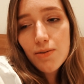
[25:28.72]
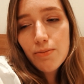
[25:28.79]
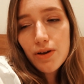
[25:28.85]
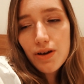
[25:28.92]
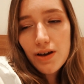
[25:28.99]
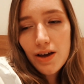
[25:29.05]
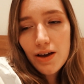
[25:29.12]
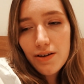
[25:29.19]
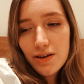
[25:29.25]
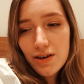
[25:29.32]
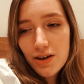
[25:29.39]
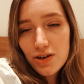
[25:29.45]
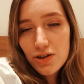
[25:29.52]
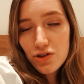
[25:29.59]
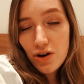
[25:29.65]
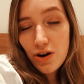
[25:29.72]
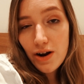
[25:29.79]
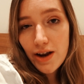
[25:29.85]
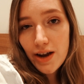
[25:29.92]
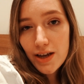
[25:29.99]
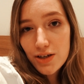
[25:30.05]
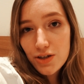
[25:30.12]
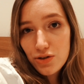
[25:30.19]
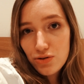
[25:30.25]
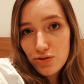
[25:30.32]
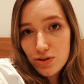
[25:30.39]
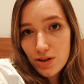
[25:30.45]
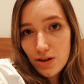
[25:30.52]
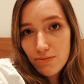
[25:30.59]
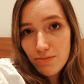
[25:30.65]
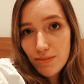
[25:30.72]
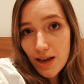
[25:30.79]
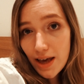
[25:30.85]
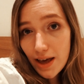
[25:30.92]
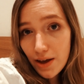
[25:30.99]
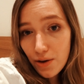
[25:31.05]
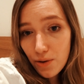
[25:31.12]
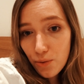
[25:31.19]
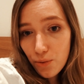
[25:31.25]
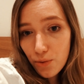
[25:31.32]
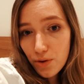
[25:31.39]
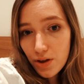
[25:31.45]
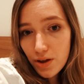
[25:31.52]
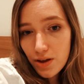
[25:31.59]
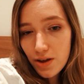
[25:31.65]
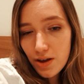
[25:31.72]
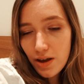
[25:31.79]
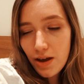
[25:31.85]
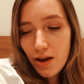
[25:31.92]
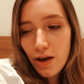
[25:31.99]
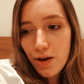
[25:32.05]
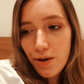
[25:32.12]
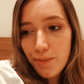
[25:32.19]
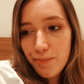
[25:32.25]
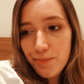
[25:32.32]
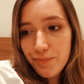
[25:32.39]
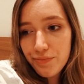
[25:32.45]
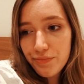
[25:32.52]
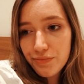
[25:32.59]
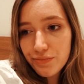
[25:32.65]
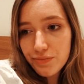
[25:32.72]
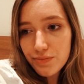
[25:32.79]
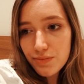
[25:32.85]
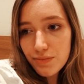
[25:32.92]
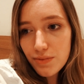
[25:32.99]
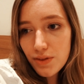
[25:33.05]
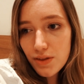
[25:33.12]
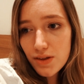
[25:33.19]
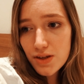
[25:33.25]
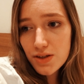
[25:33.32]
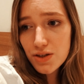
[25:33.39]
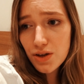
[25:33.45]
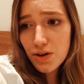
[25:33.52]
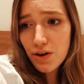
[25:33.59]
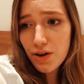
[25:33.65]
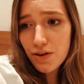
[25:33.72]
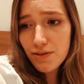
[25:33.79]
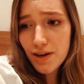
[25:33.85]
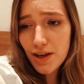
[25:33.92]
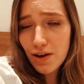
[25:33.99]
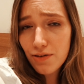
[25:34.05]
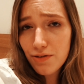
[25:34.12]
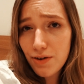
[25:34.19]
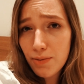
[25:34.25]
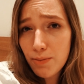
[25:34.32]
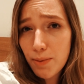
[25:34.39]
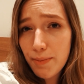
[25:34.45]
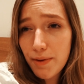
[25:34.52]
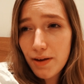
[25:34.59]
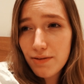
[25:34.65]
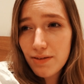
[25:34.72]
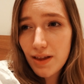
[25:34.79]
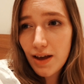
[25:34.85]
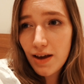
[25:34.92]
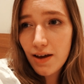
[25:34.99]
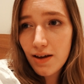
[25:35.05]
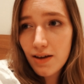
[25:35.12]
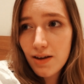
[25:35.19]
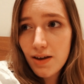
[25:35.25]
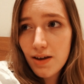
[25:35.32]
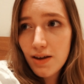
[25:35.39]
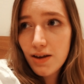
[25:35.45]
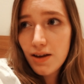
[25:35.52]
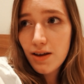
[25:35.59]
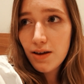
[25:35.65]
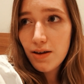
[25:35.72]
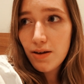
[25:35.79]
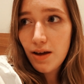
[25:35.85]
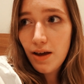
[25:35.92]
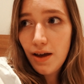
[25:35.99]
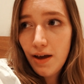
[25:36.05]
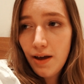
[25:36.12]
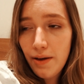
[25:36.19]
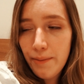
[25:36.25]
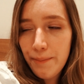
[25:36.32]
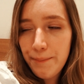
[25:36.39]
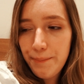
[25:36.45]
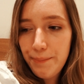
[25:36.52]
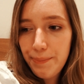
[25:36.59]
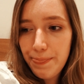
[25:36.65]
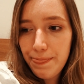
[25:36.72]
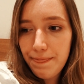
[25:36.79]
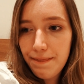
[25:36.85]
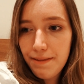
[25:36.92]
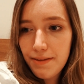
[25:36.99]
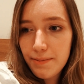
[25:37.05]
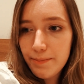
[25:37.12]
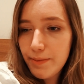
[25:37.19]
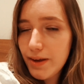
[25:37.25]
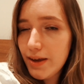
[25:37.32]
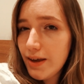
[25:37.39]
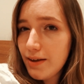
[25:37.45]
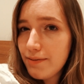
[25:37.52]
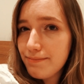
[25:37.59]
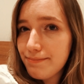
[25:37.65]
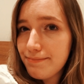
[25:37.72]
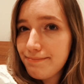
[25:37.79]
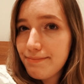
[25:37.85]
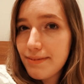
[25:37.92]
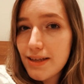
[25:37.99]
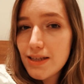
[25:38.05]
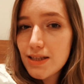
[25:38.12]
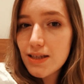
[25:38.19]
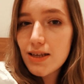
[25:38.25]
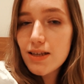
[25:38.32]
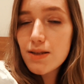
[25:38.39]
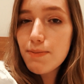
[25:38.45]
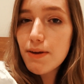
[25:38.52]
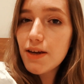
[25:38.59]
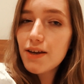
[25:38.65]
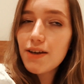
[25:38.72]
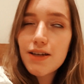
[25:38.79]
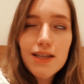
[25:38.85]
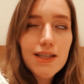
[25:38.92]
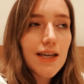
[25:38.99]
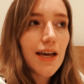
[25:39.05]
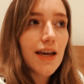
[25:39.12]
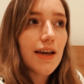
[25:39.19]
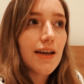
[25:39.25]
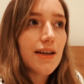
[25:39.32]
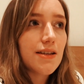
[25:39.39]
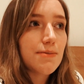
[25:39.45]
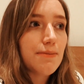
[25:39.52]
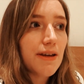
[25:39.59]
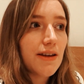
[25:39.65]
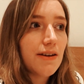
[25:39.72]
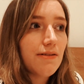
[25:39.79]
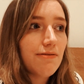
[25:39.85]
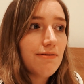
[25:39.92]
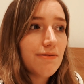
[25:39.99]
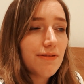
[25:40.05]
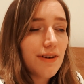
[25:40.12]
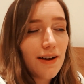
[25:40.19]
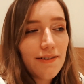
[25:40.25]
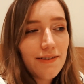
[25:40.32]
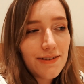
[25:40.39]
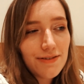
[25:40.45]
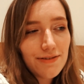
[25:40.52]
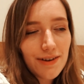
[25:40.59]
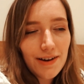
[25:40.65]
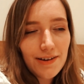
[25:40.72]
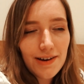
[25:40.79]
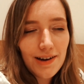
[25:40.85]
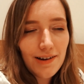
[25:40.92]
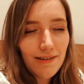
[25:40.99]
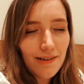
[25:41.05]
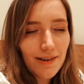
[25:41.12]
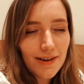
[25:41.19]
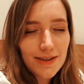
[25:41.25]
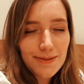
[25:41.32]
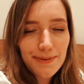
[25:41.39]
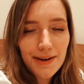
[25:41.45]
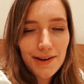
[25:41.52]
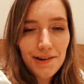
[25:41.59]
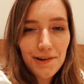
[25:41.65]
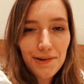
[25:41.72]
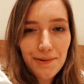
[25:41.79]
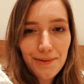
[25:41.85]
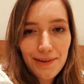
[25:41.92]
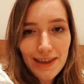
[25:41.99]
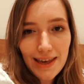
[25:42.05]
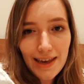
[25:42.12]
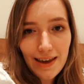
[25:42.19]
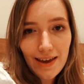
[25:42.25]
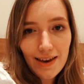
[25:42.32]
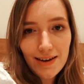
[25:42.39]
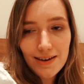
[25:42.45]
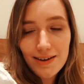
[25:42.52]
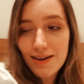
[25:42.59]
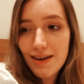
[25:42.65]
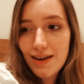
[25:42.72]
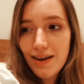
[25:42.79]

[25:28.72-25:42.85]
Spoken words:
but I am going to try and do some now. So hopefully I'll film a bit of that. But yeah, it's been a good day. It's been very, very long. It's been a long weekend,